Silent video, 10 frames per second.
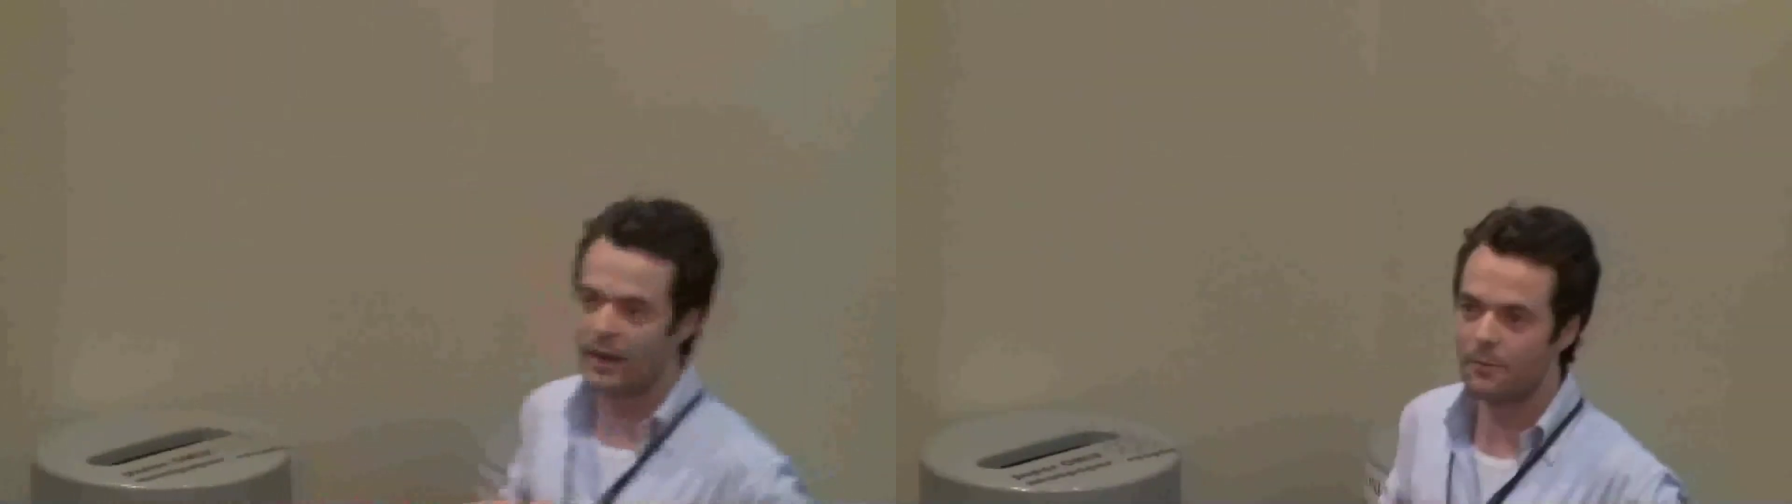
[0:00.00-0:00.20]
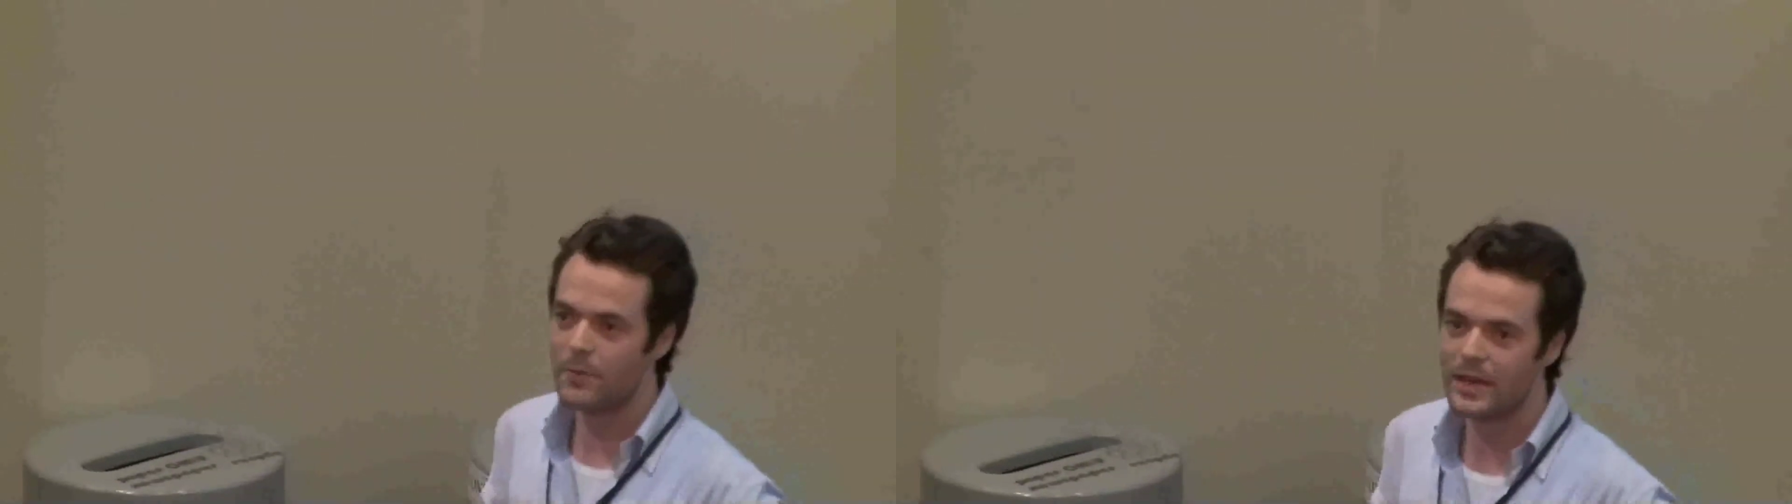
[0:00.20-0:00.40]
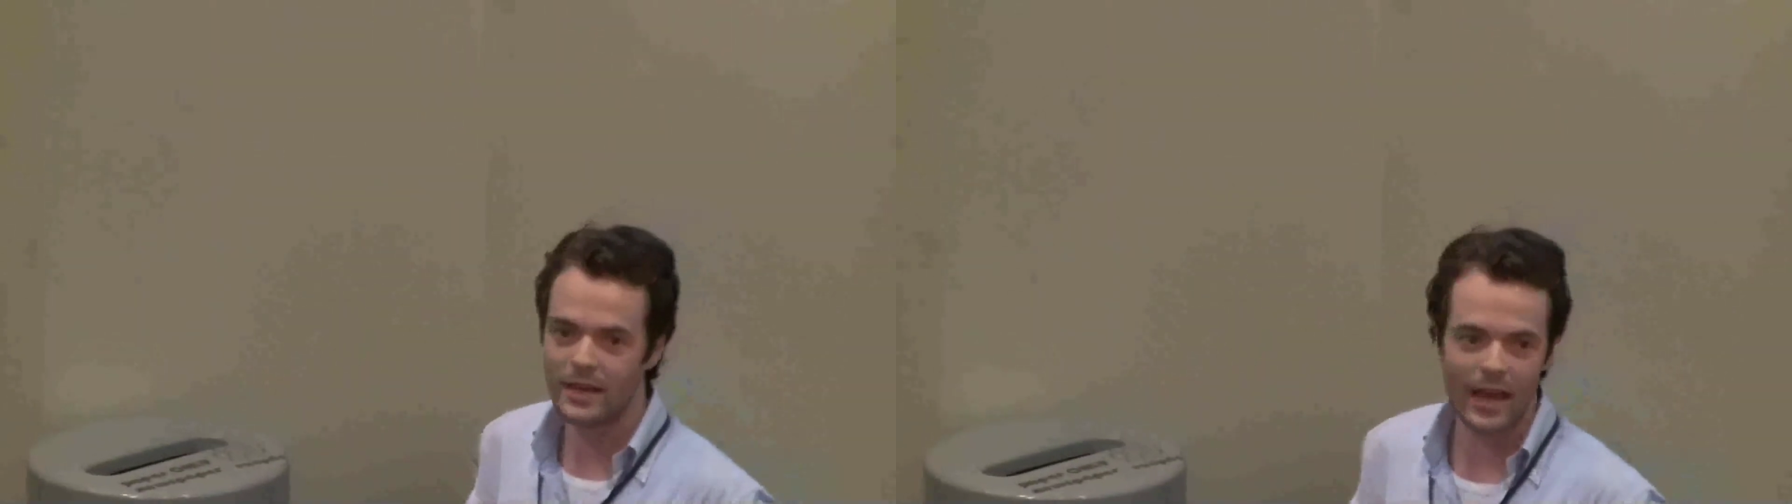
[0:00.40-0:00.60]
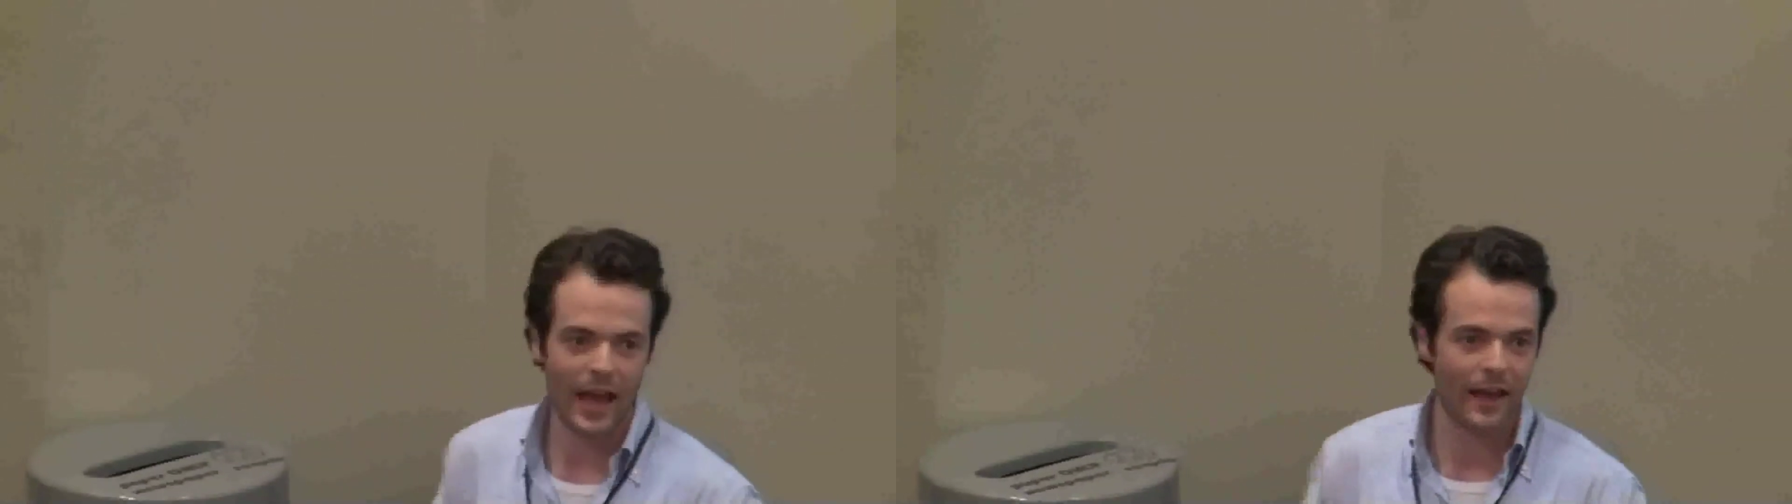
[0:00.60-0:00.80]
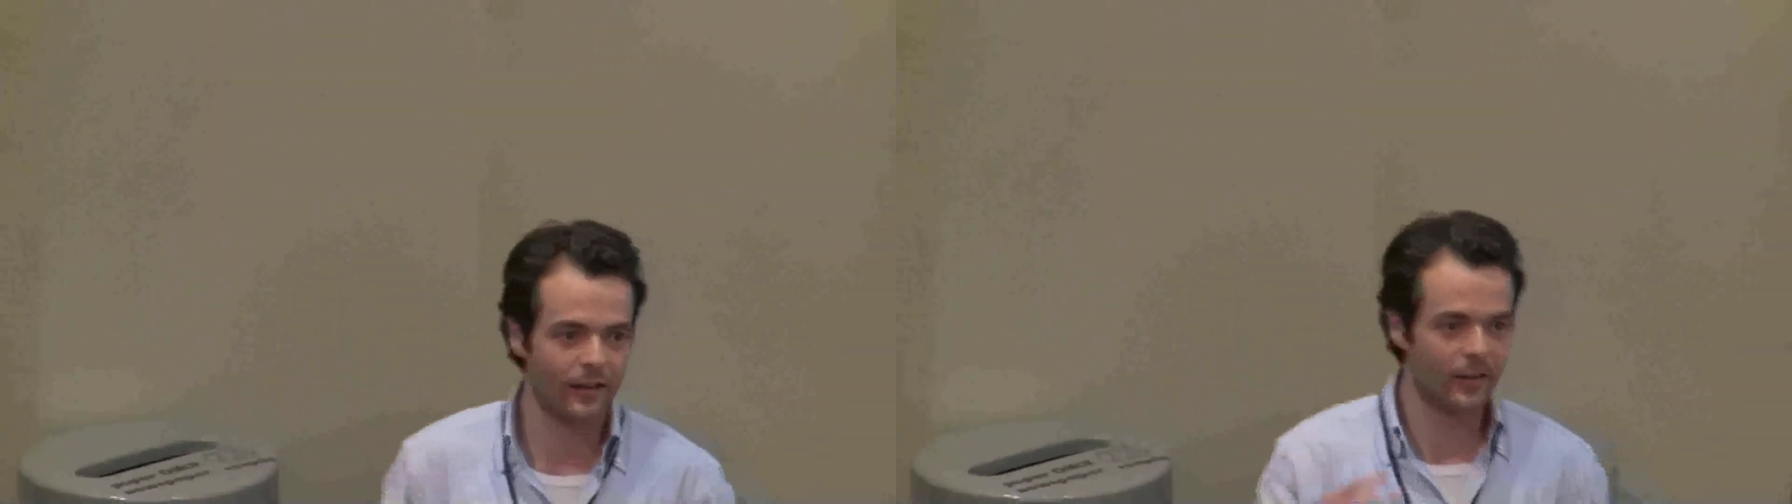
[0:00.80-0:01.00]
and me,
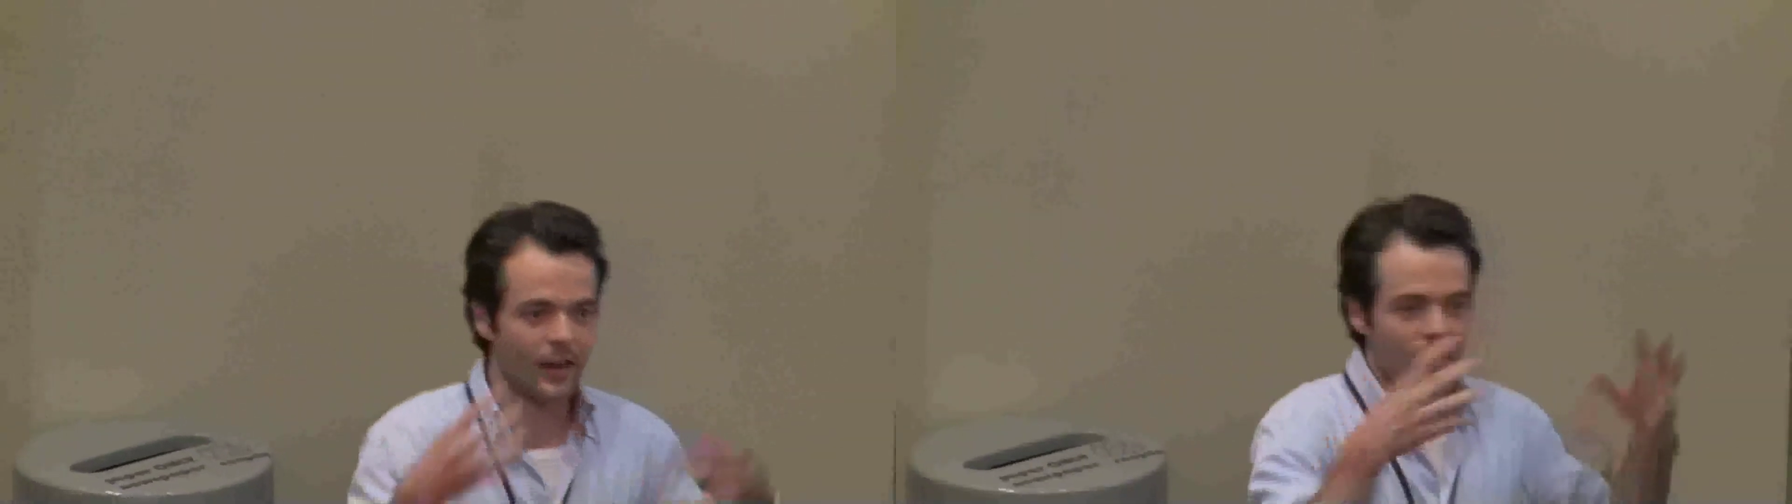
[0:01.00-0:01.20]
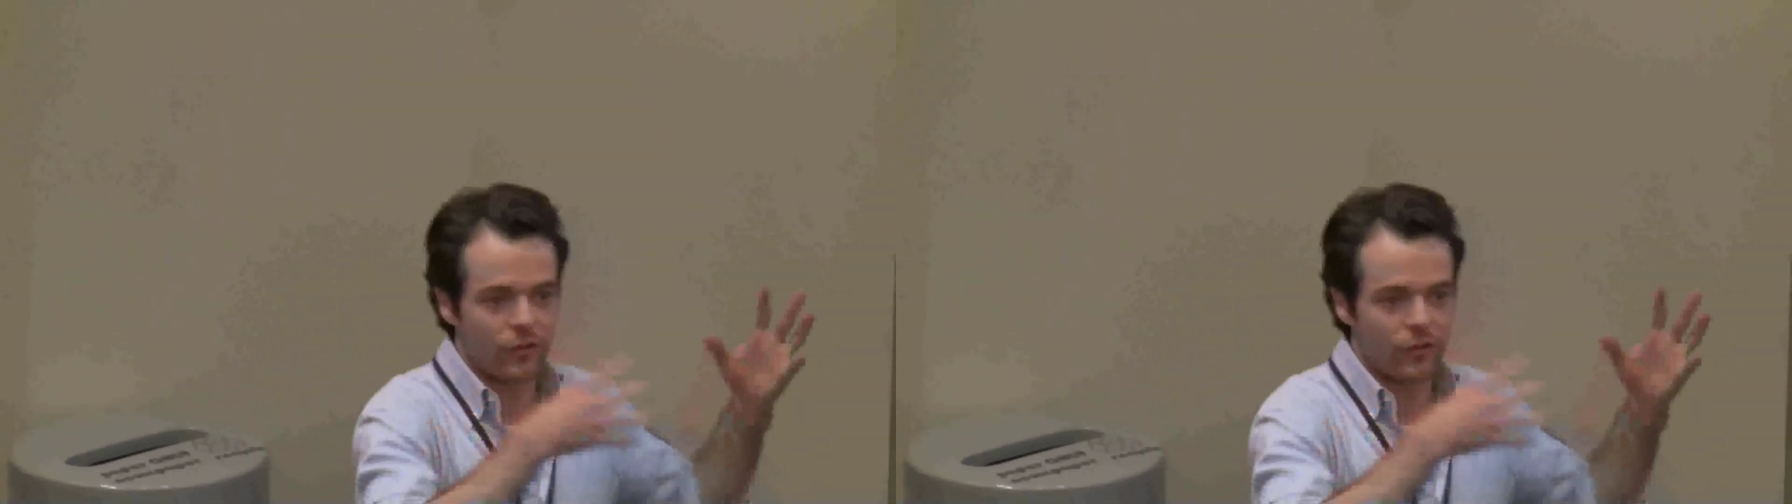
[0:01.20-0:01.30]
and